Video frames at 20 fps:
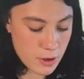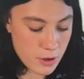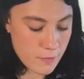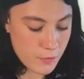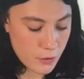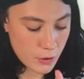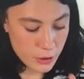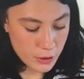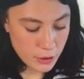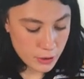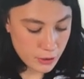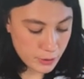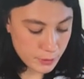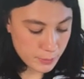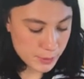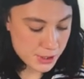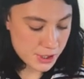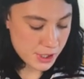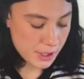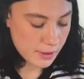photo,
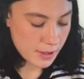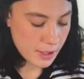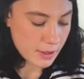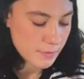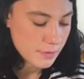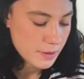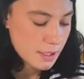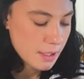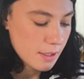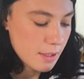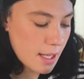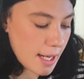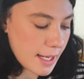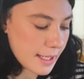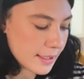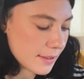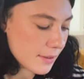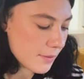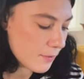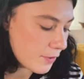which I really
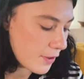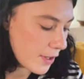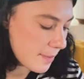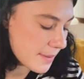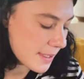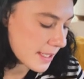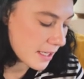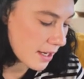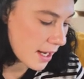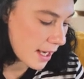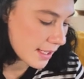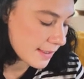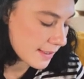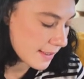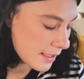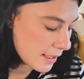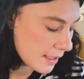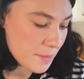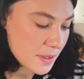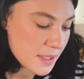like. It frames it nicely.